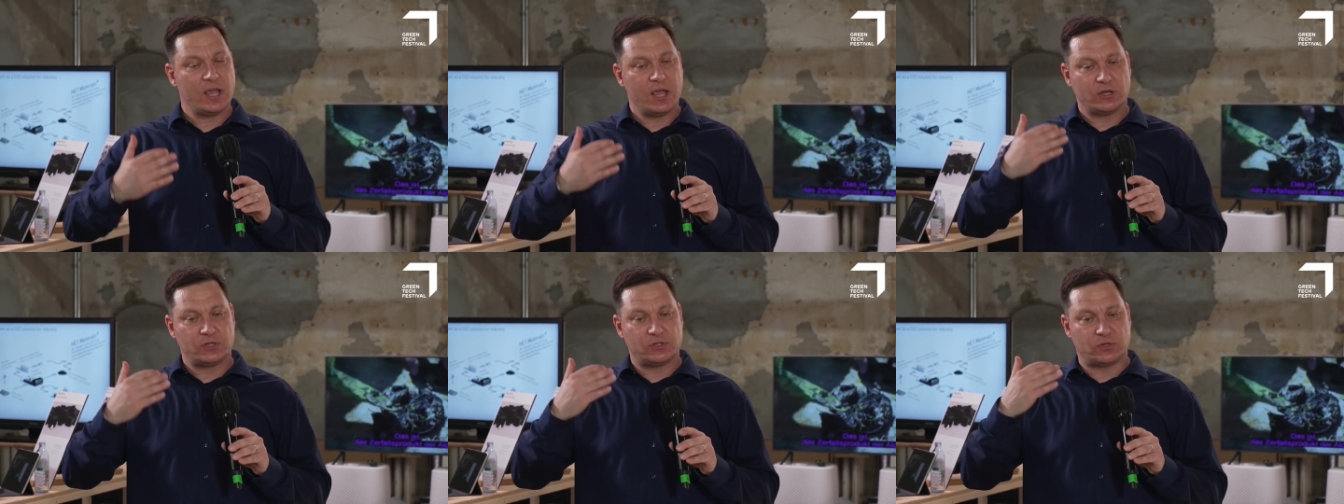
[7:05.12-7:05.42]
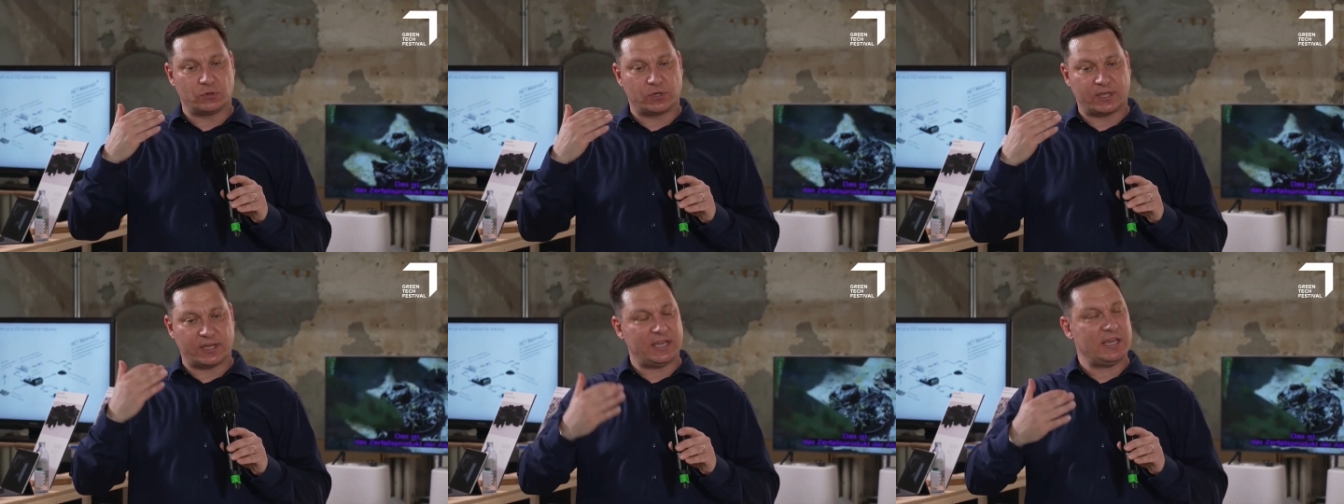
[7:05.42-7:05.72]

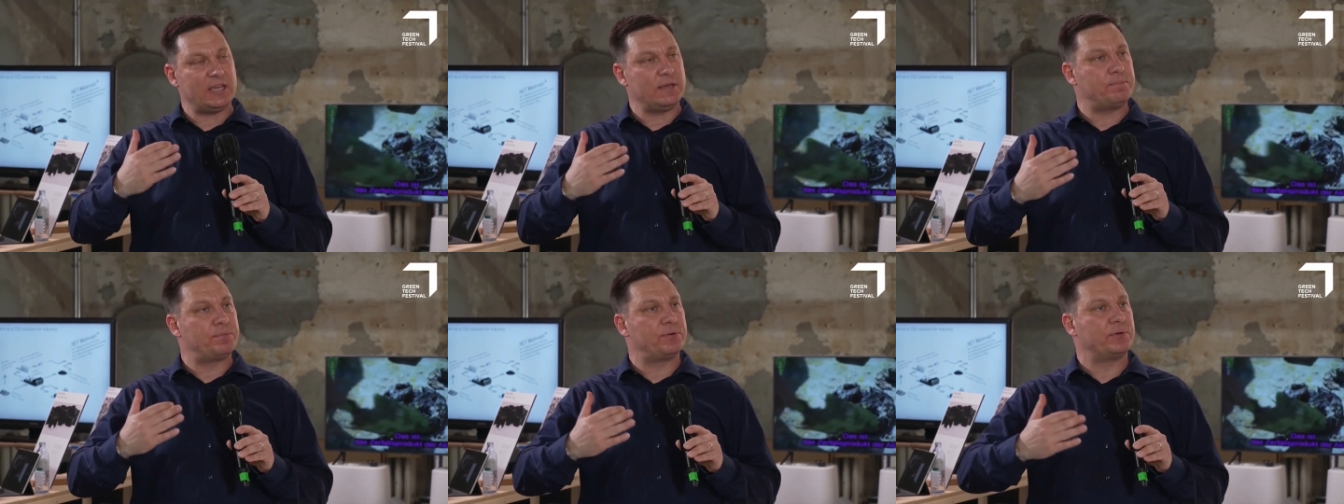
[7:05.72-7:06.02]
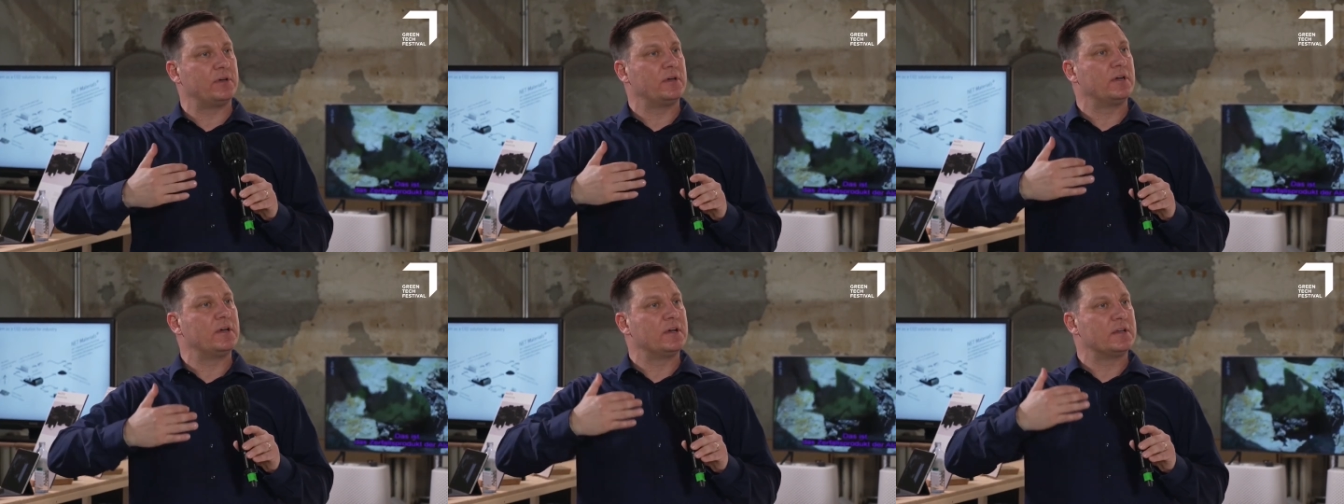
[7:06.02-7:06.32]
to keep
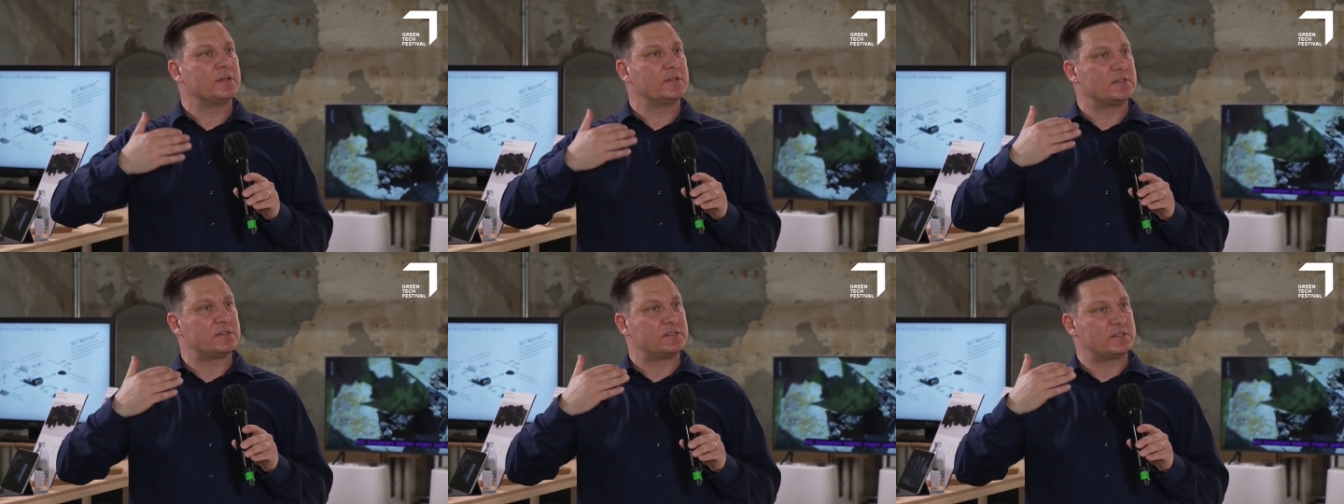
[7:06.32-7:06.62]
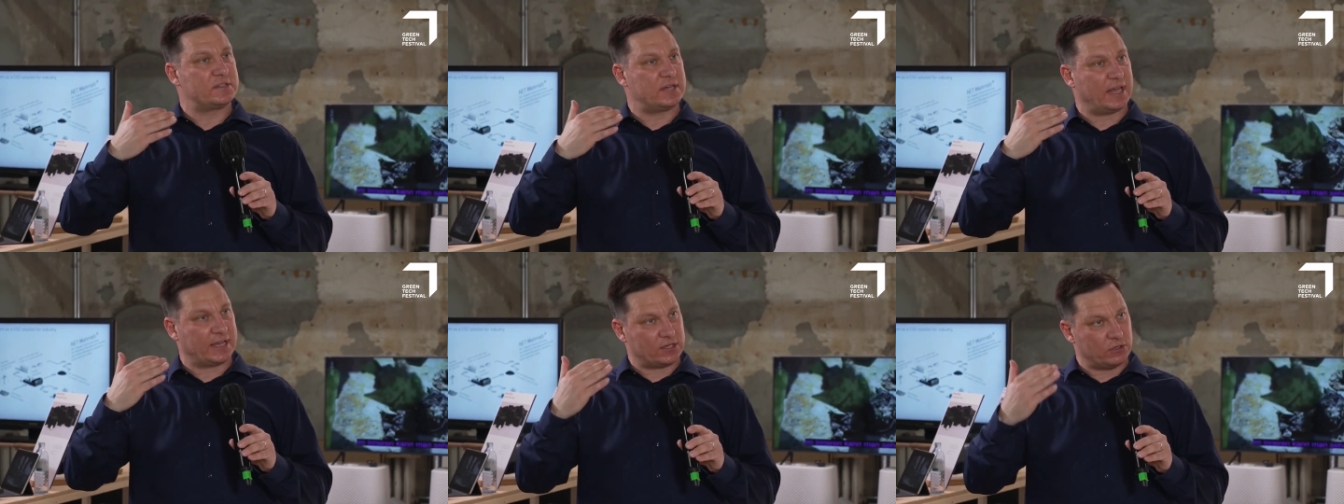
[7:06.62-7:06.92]

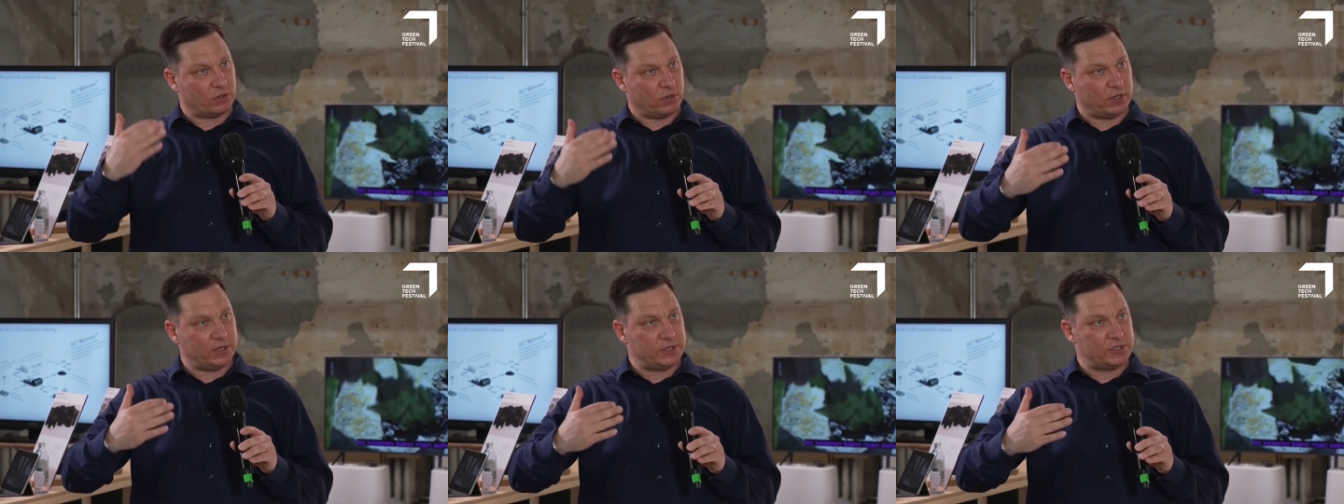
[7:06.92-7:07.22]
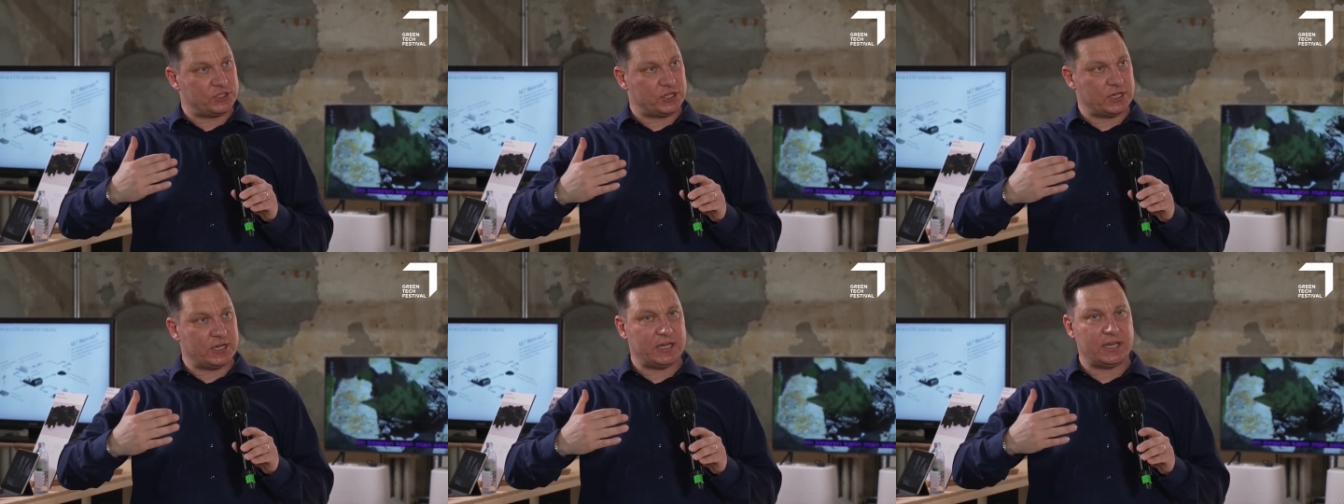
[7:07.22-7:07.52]

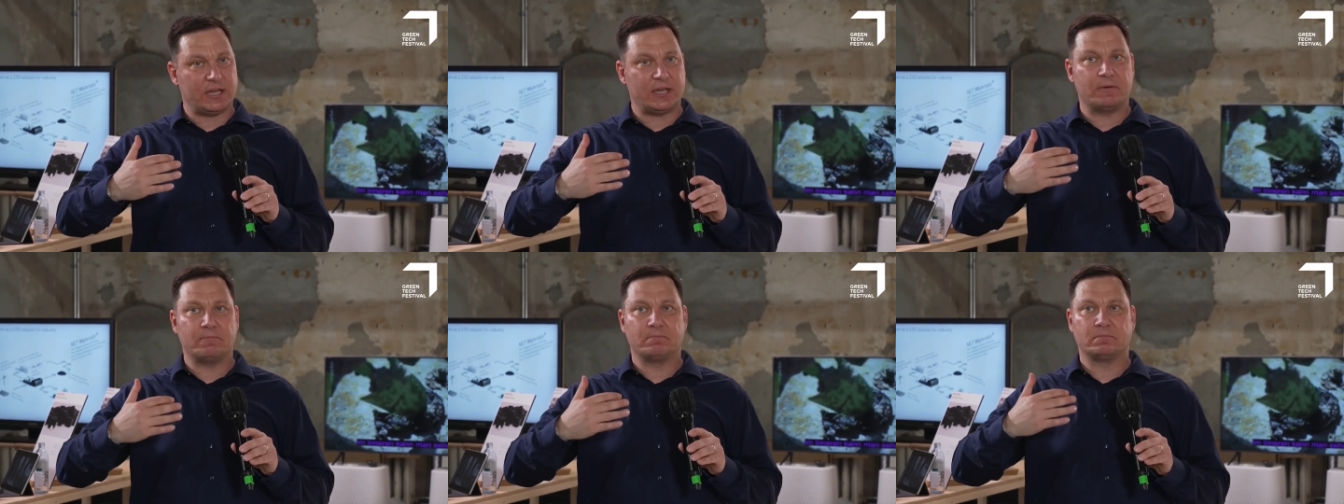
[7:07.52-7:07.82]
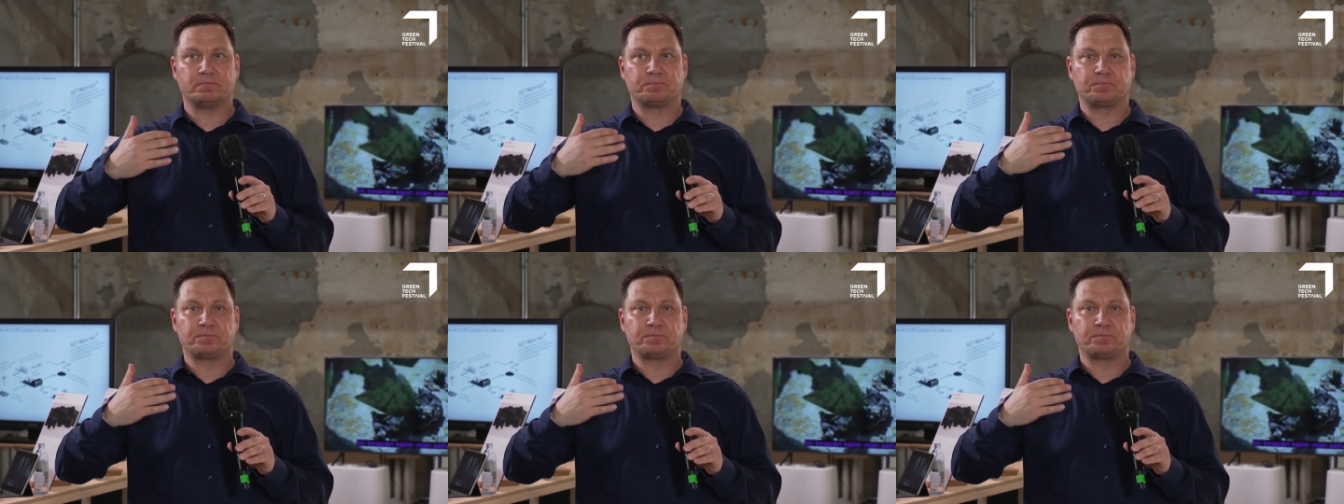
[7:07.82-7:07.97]
technology